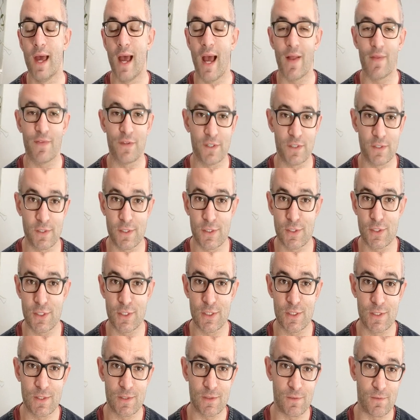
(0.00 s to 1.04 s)
At
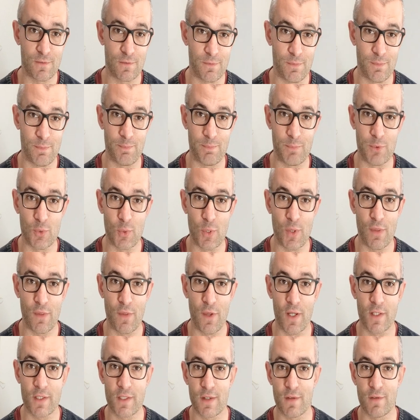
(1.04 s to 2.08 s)
distances of between
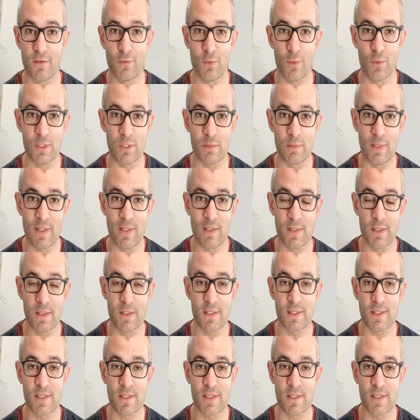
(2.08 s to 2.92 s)
thirty and forty meters,